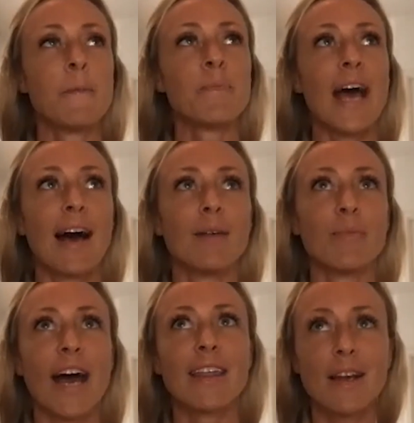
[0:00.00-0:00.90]

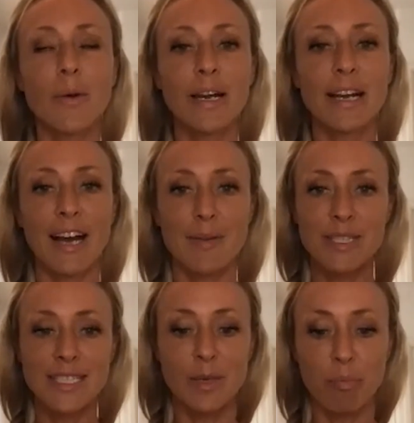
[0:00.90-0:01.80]
I think when it comes
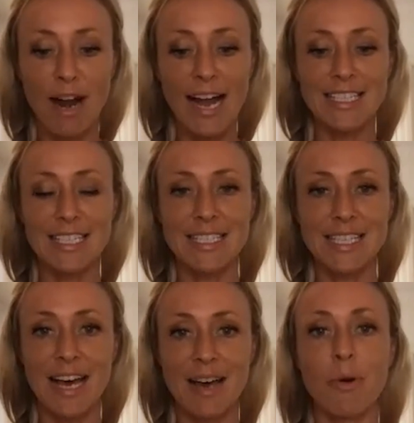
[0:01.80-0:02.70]
to the practice
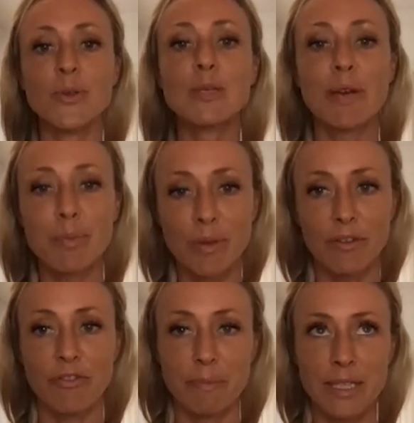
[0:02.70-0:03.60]
that most people are
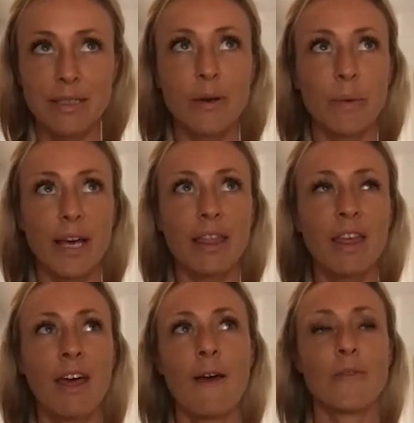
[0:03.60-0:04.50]
familiar with,
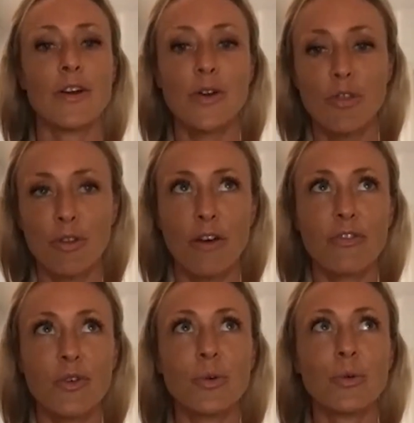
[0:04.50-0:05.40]
there are a
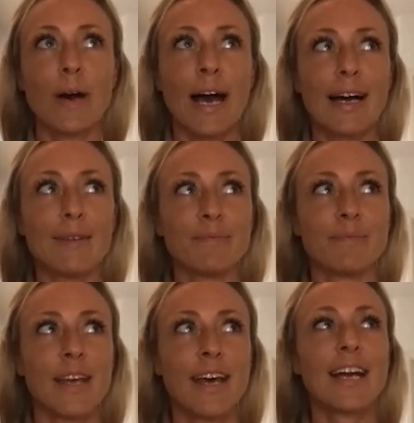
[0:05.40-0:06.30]
few kind
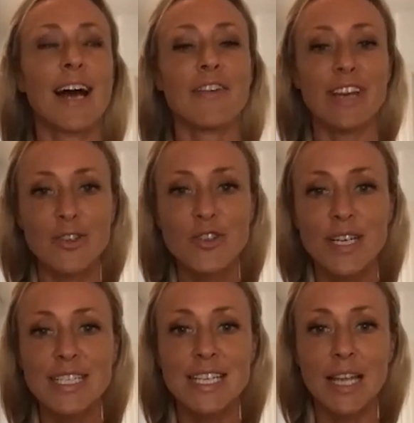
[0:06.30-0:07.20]
of
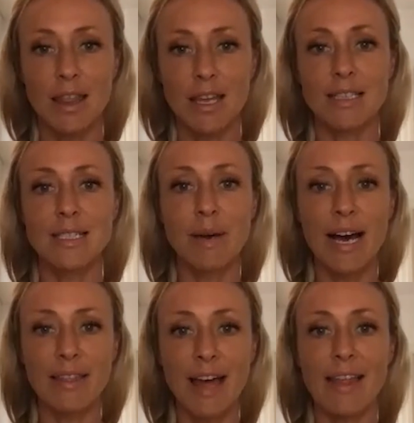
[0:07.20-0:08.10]
interesting things
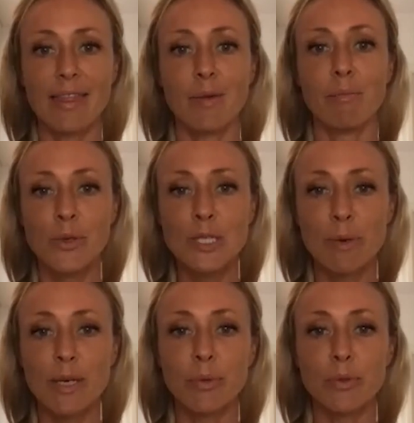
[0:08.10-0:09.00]
about that most
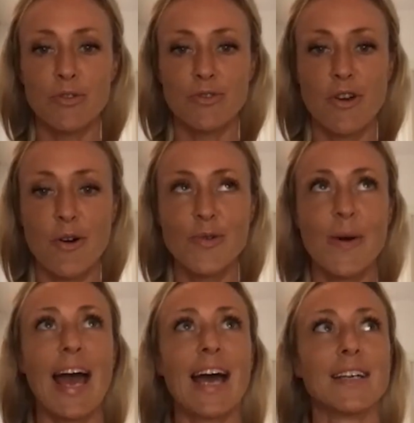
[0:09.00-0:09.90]
people don't know.
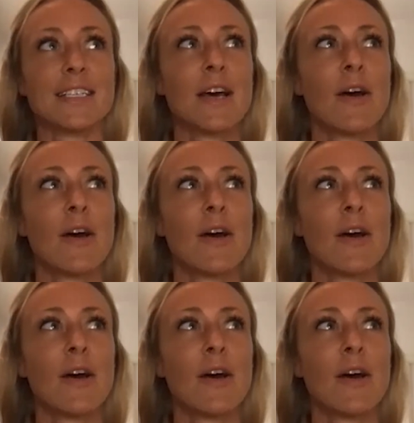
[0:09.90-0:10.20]
And